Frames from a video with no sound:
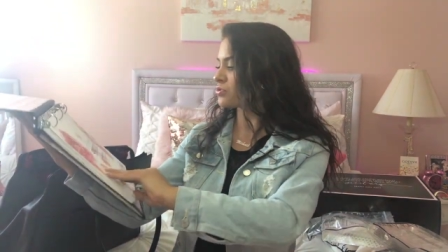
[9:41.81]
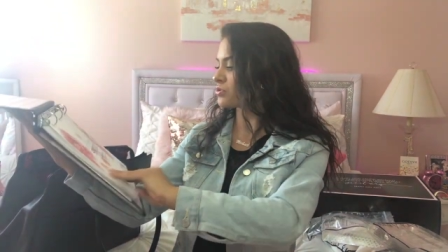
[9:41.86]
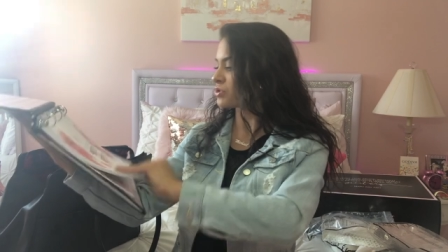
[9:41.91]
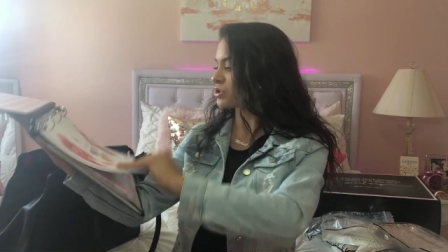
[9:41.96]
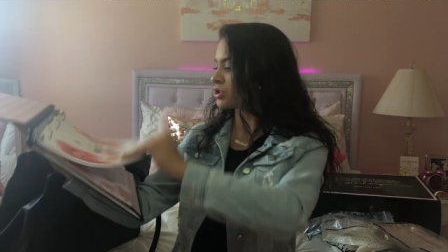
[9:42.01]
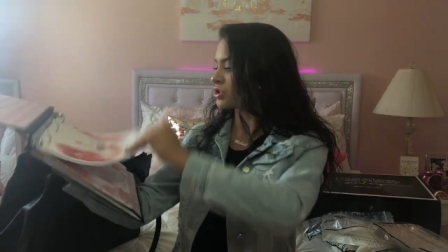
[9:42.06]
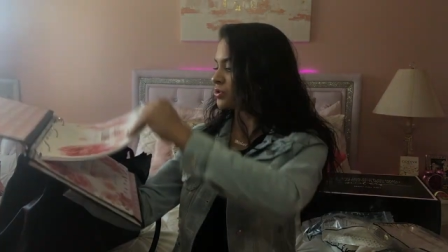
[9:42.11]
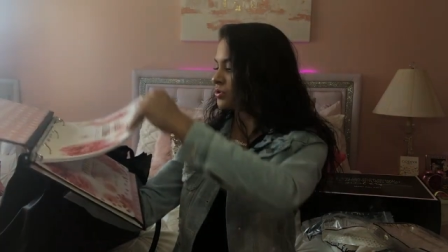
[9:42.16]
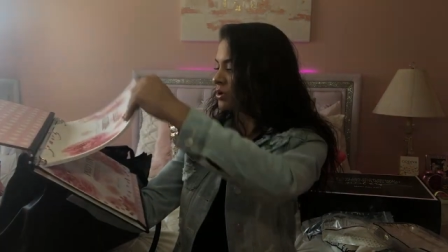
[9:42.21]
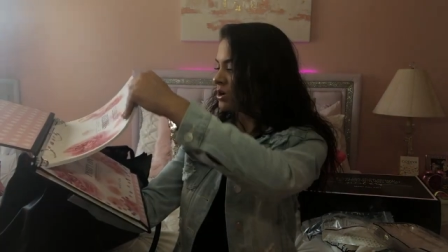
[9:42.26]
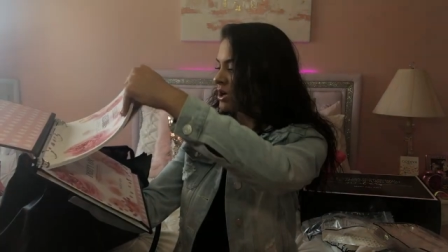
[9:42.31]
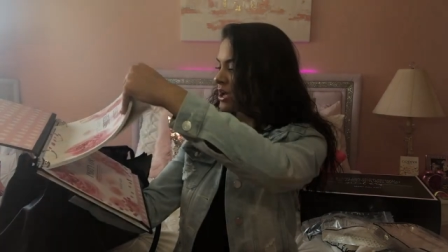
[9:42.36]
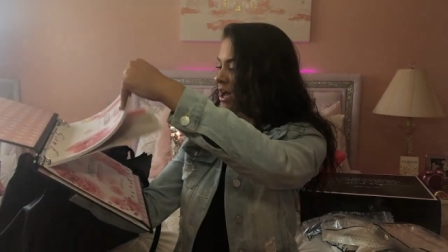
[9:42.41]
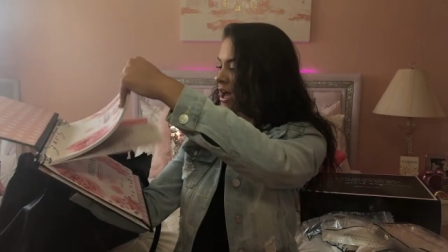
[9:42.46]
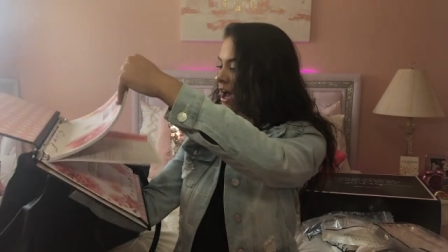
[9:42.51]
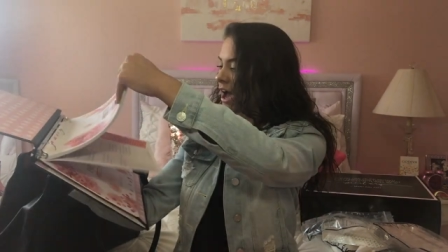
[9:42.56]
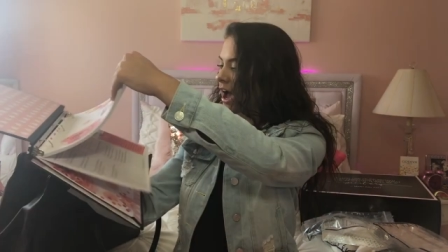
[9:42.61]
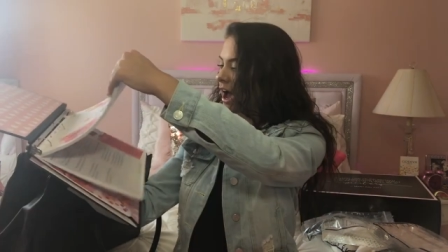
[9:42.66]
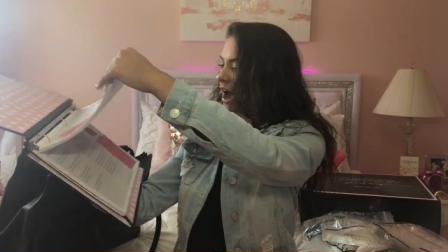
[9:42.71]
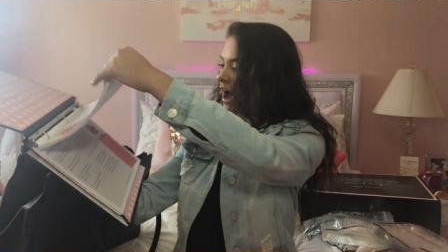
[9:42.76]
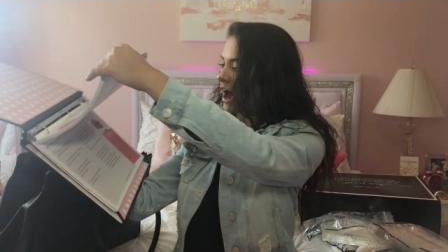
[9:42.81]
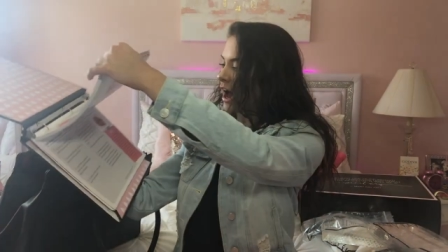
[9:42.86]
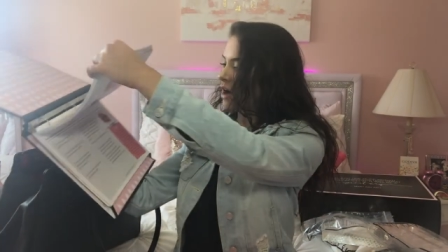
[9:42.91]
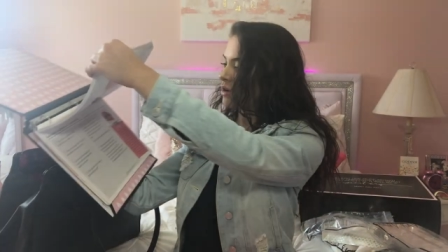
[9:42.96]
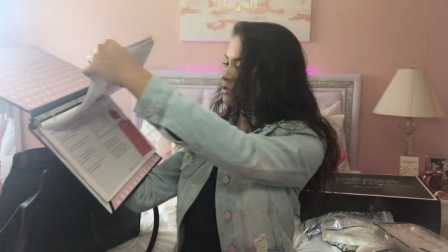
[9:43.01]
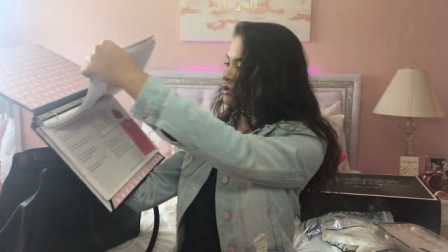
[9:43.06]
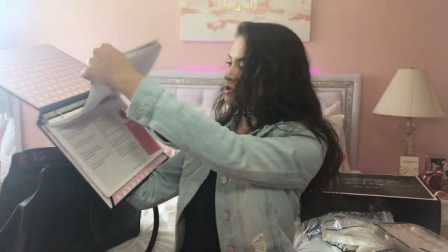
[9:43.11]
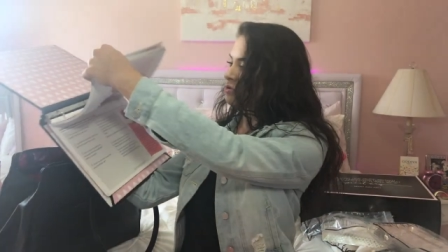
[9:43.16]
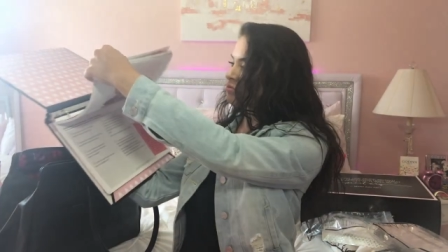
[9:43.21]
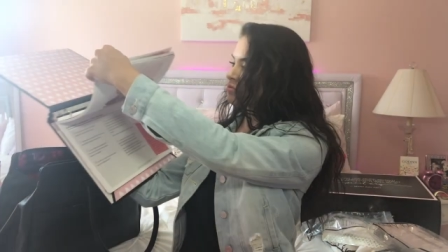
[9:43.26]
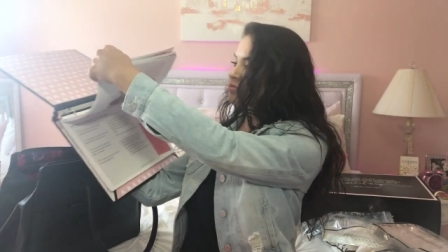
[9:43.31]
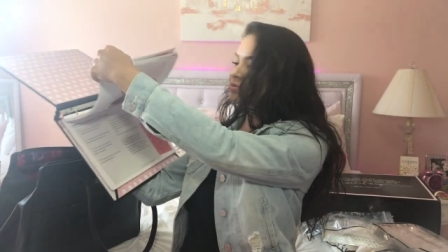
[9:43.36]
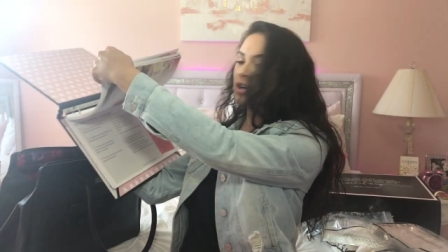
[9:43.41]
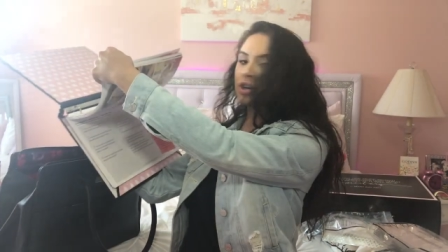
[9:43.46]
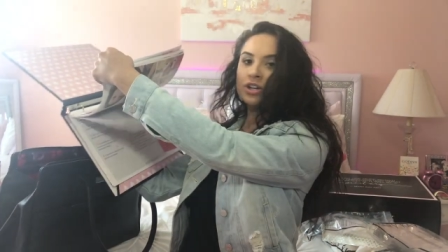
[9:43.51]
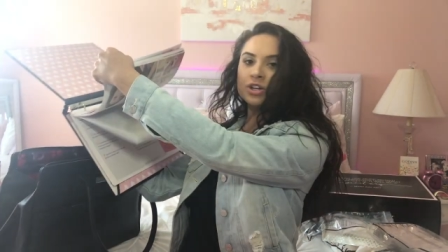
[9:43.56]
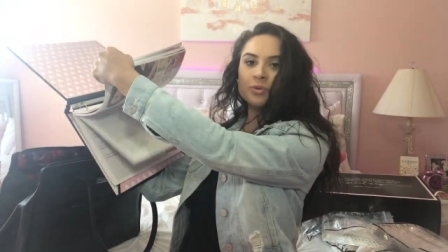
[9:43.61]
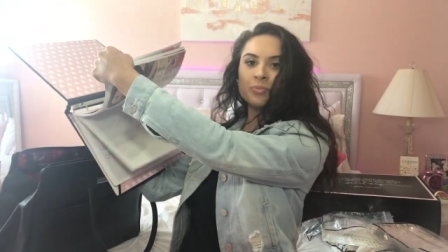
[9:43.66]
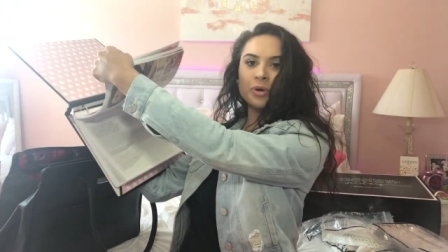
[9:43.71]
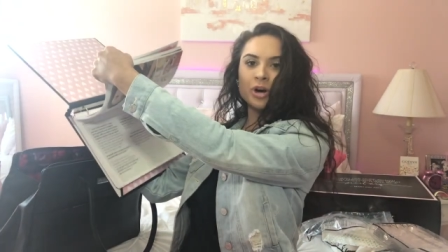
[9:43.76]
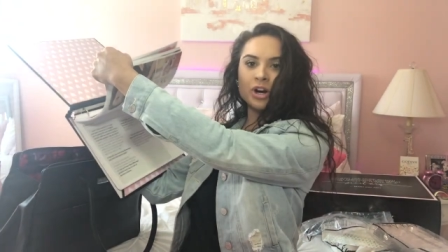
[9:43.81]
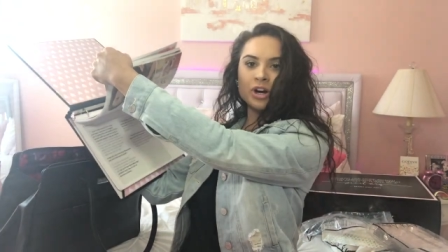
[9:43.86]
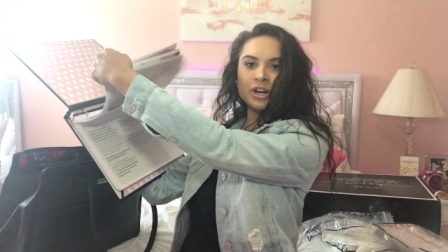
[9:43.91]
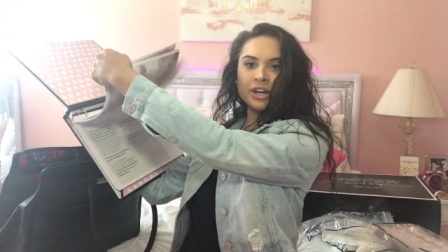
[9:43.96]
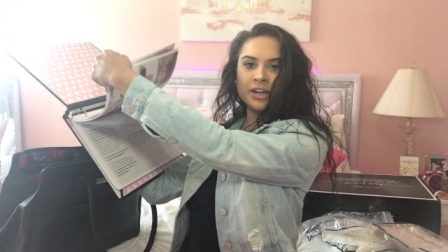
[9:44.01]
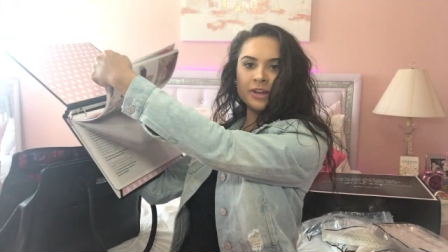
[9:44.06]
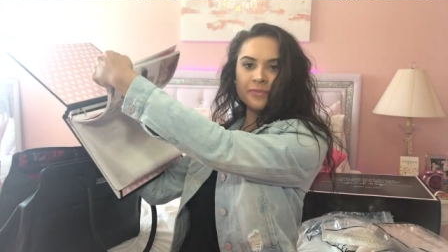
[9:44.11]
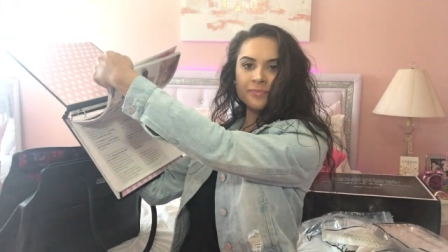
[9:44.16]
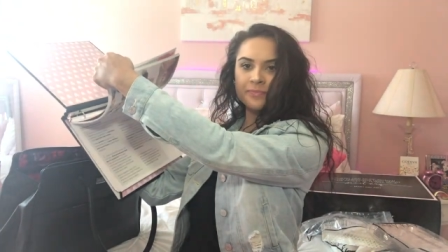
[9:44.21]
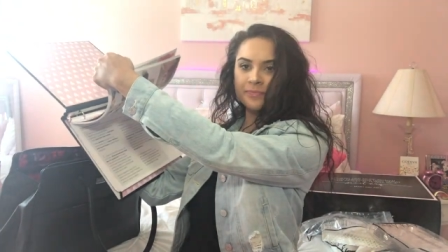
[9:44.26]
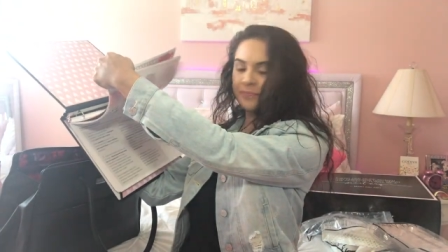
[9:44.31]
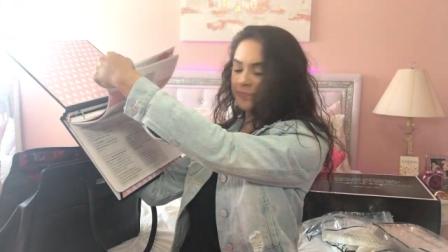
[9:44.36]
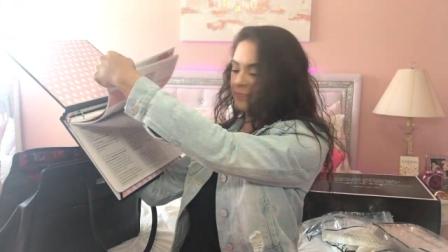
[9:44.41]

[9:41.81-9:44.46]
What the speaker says: through how to throw your party.